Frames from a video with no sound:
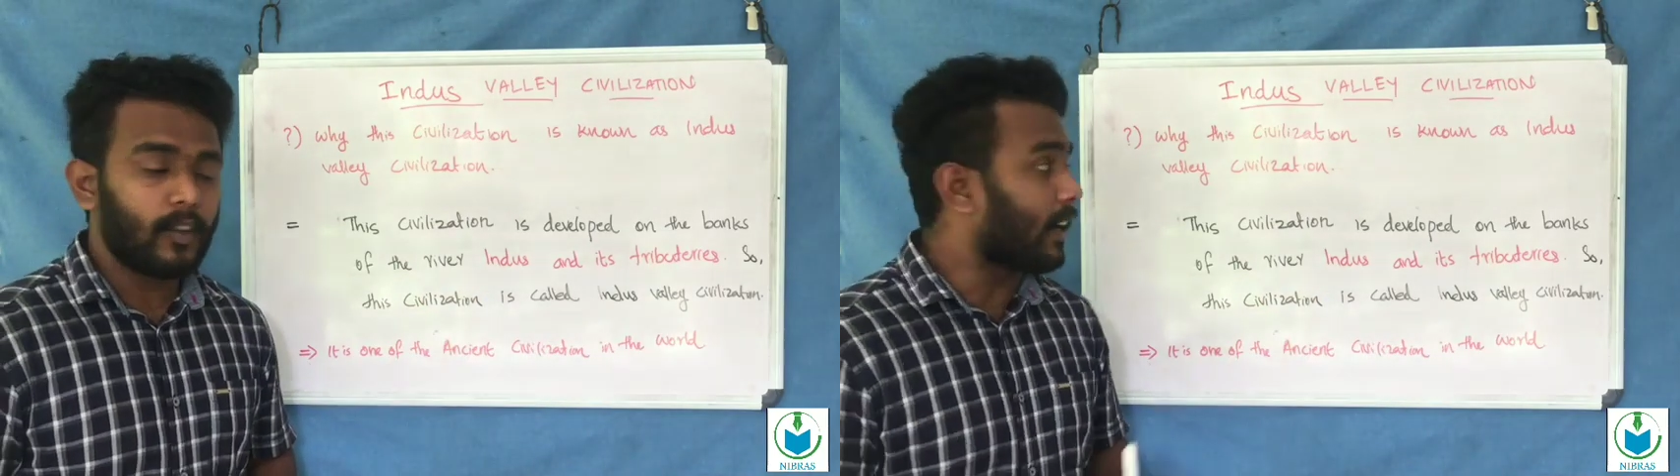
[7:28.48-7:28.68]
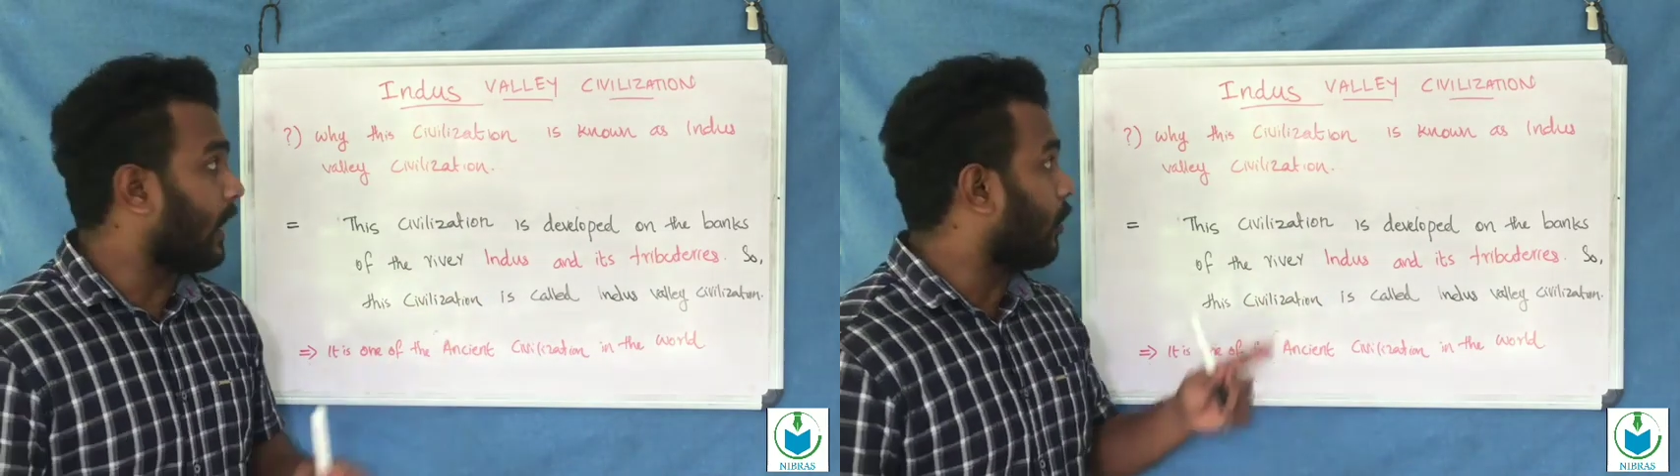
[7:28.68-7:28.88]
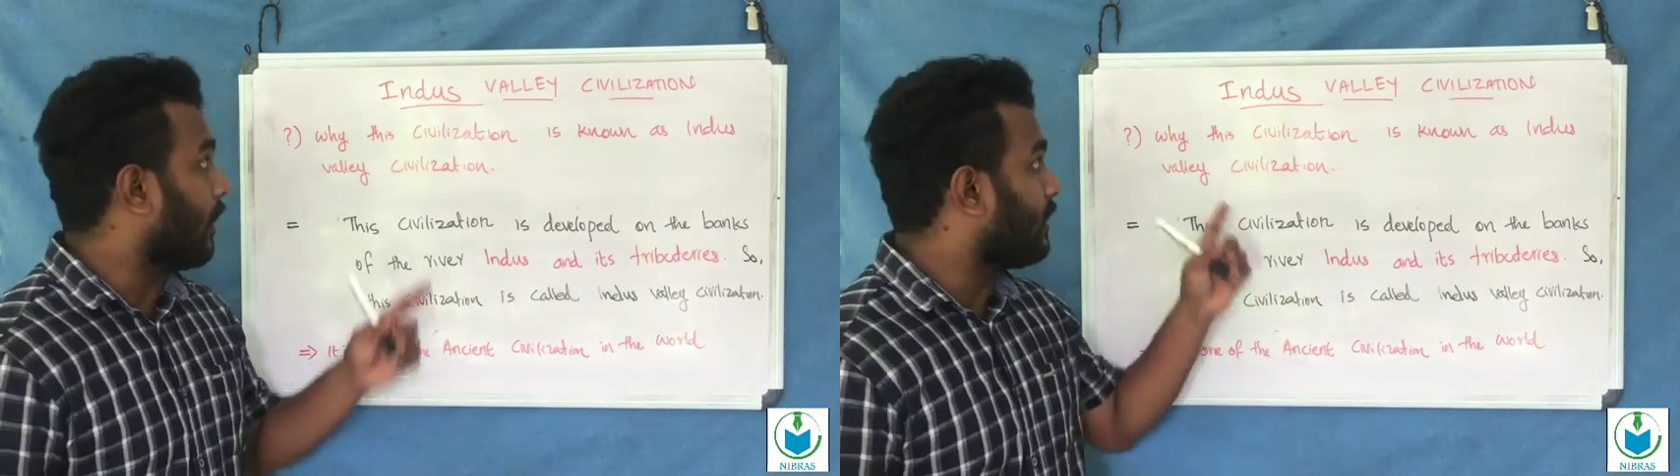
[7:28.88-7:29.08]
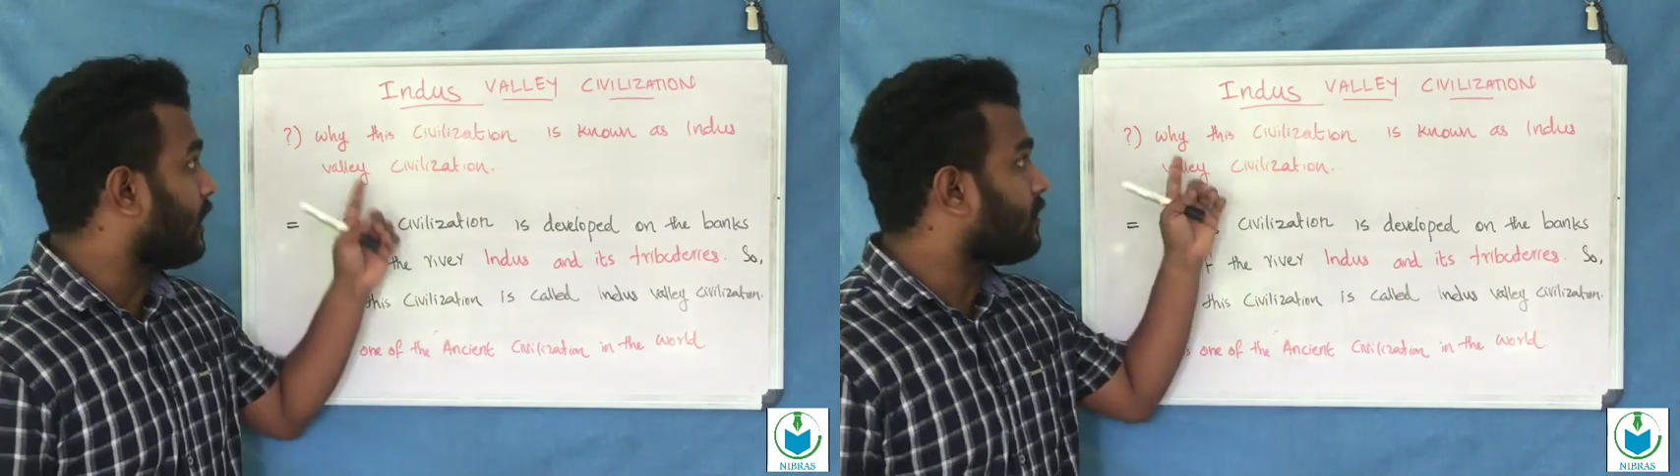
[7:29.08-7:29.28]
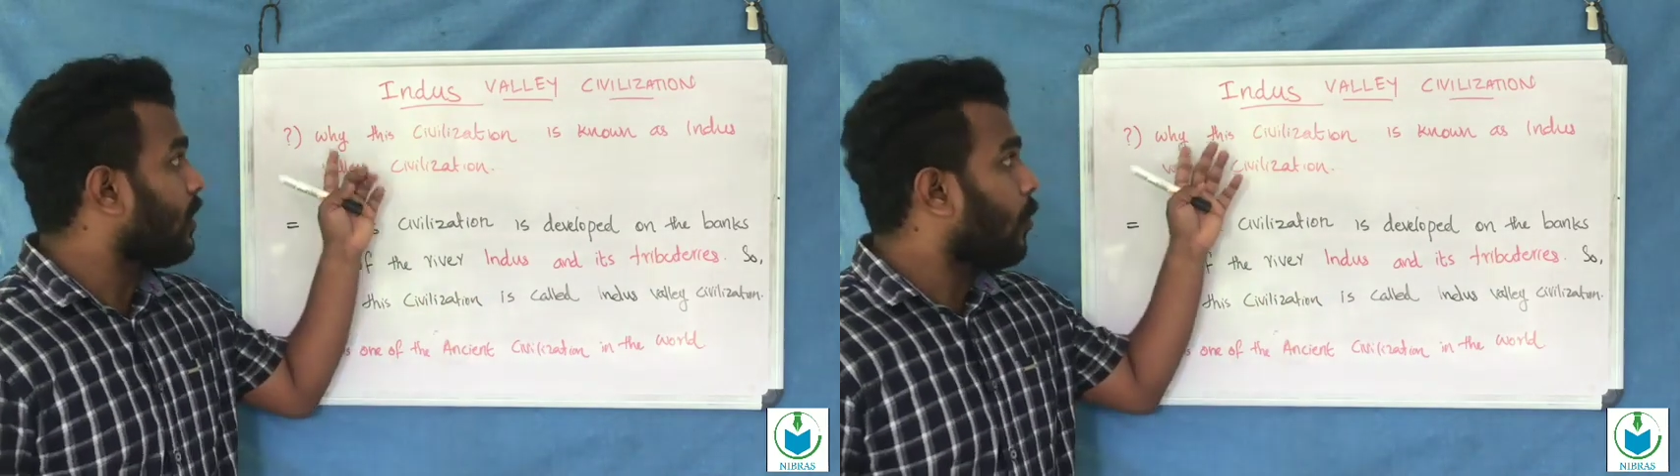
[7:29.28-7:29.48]
Okay, look at
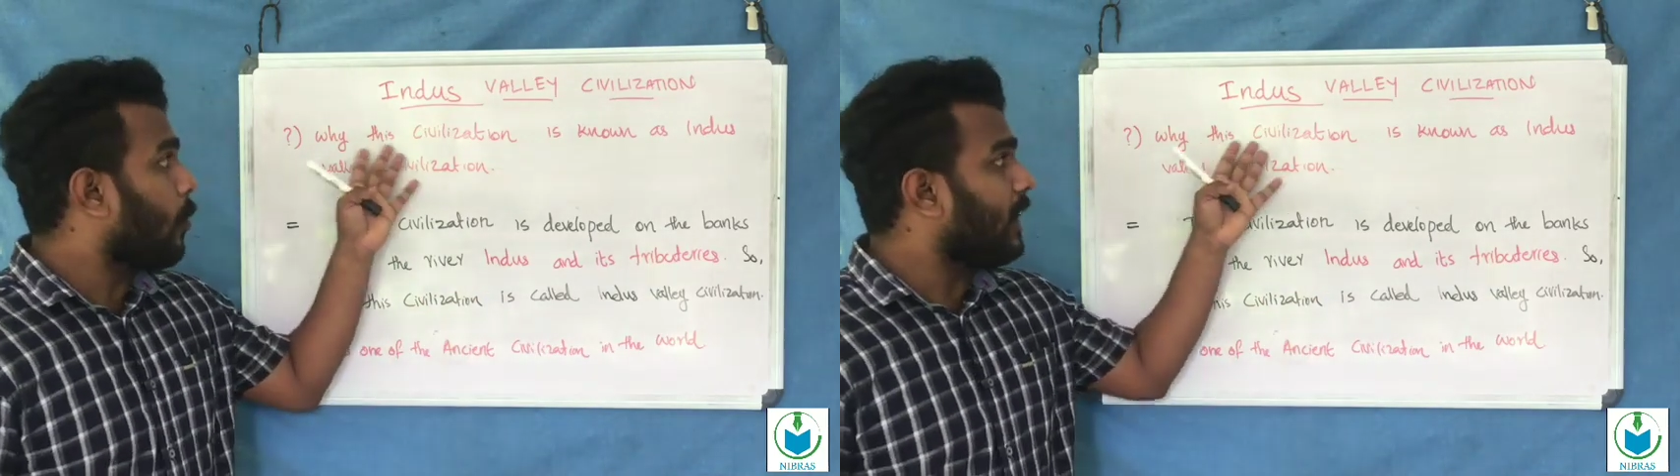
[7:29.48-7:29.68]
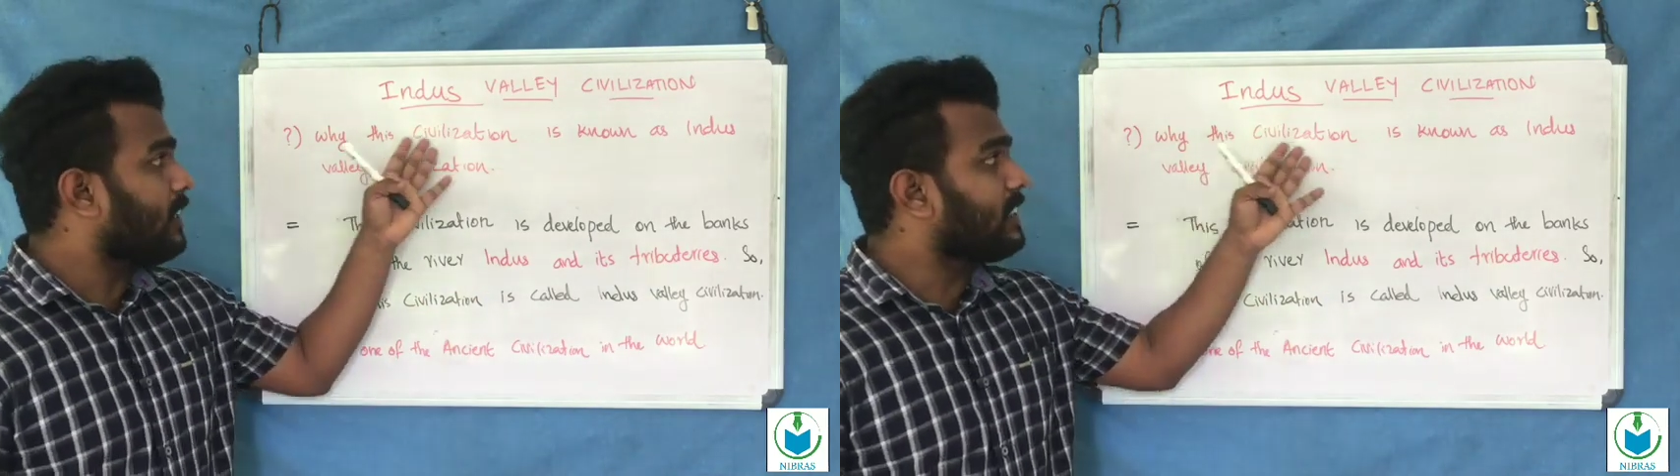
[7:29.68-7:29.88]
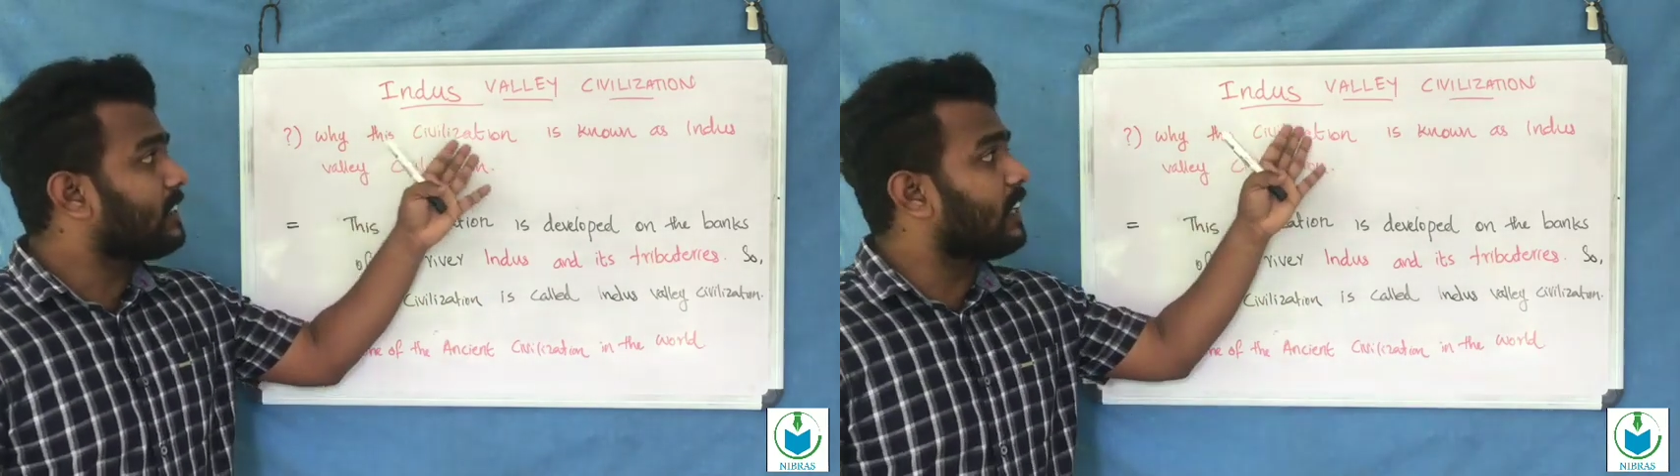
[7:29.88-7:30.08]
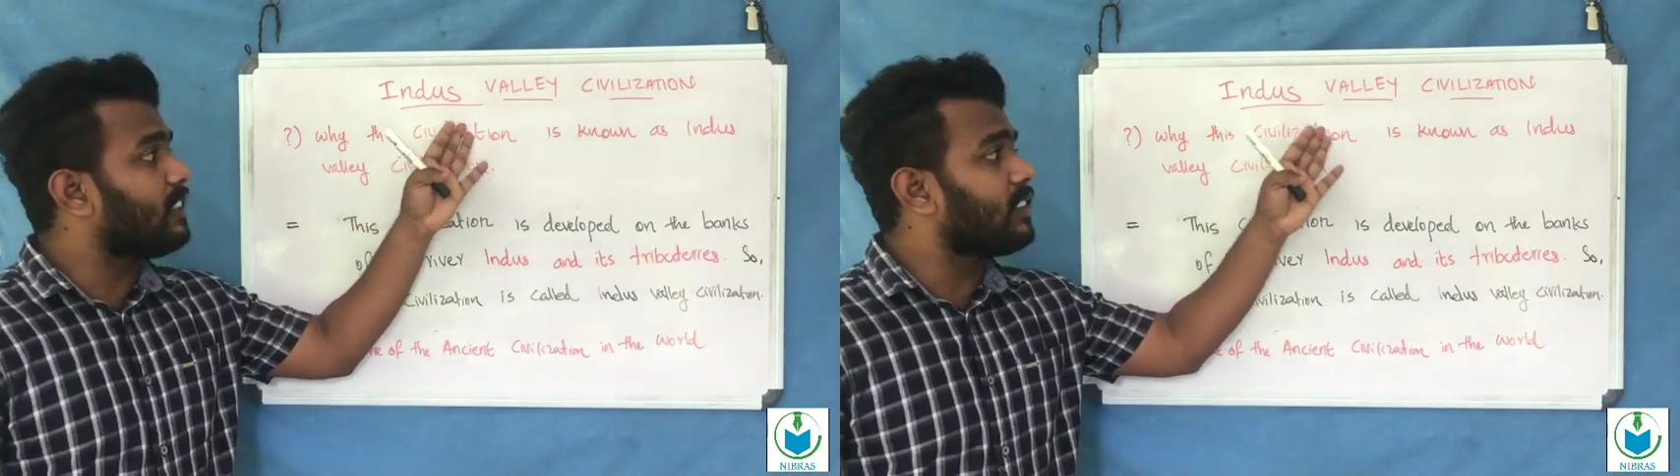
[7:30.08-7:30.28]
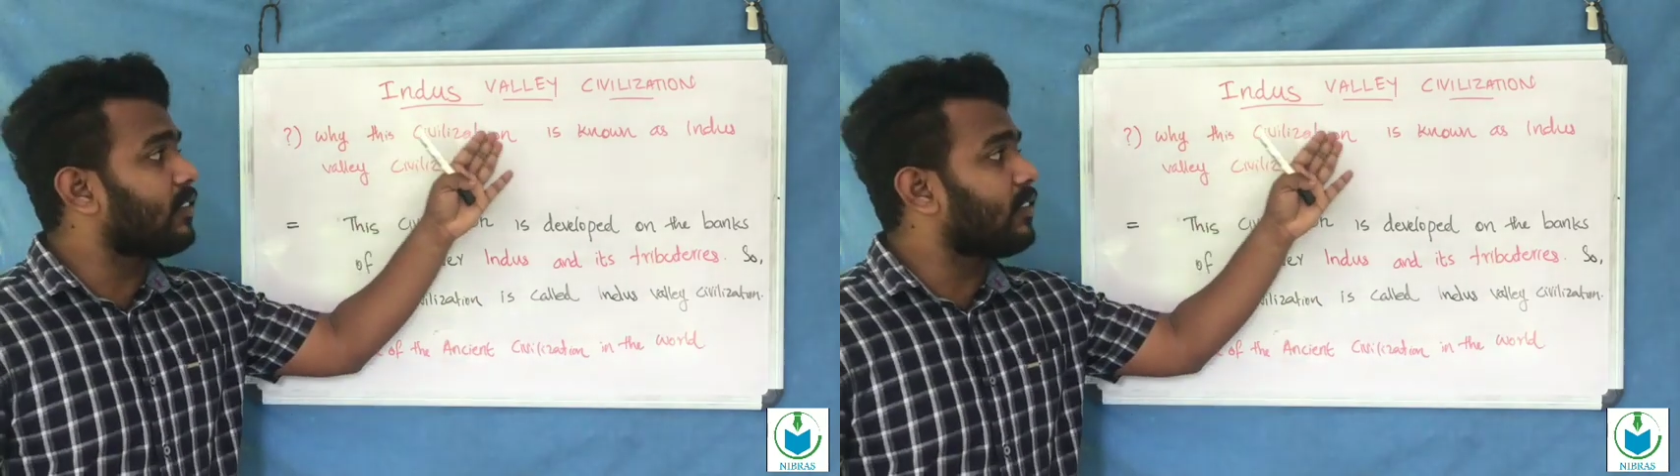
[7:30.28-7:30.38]
this. Why this